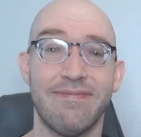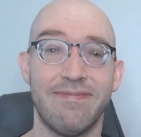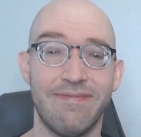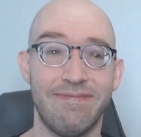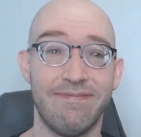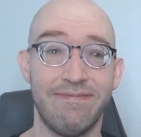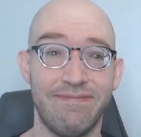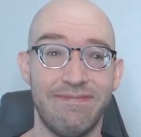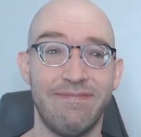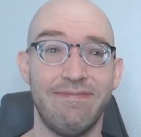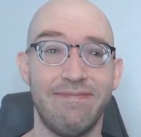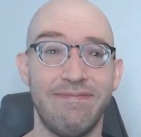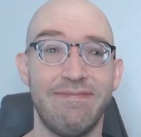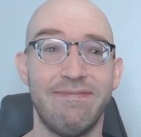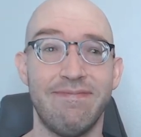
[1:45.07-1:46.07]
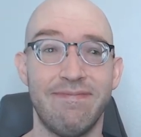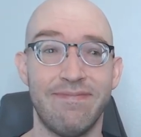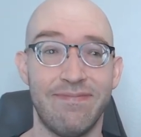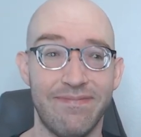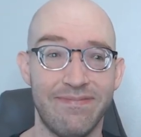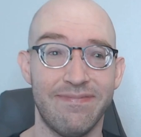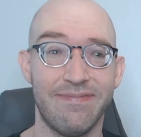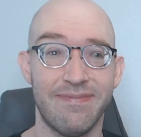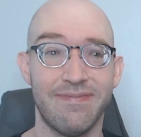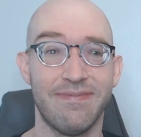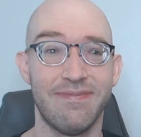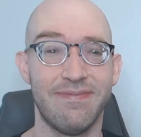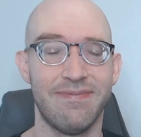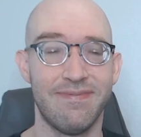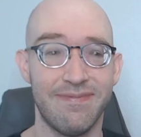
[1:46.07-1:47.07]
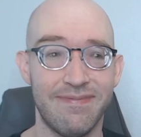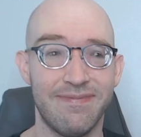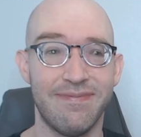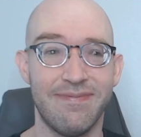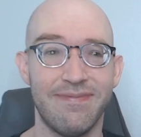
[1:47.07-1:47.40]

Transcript: (silent)